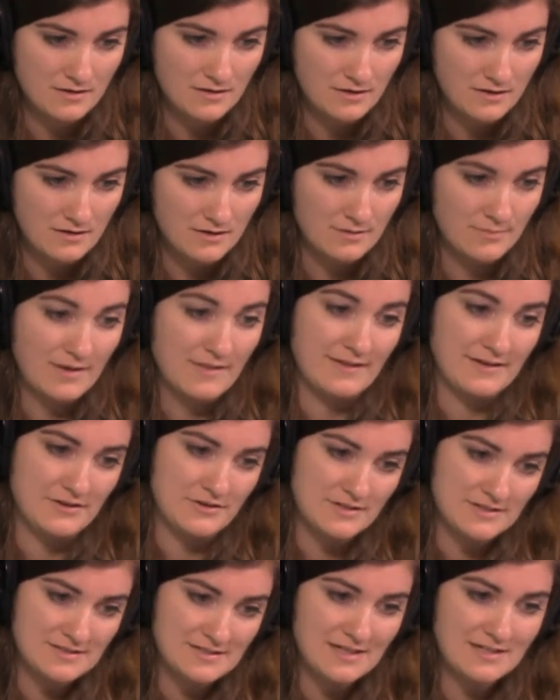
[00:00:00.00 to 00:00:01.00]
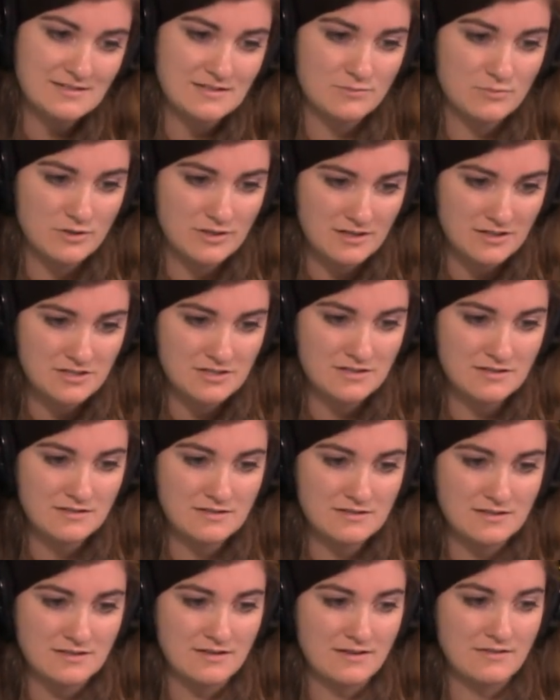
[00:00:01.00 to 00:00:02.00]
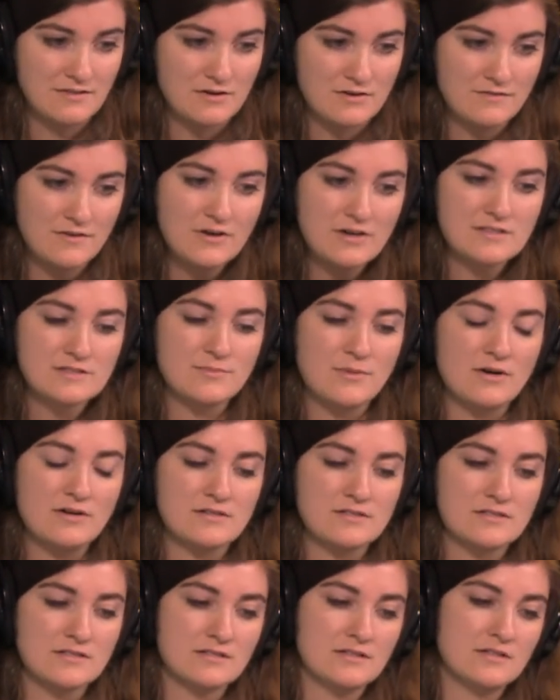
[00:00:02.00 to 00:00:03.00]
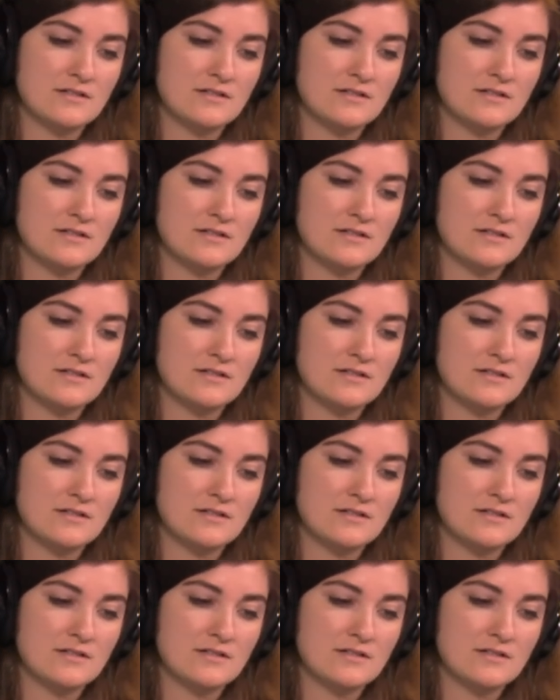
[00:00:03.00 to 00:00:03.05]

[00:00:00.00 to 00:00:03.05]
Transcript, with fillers: Um, I like your insights and predictions and think they are very smart.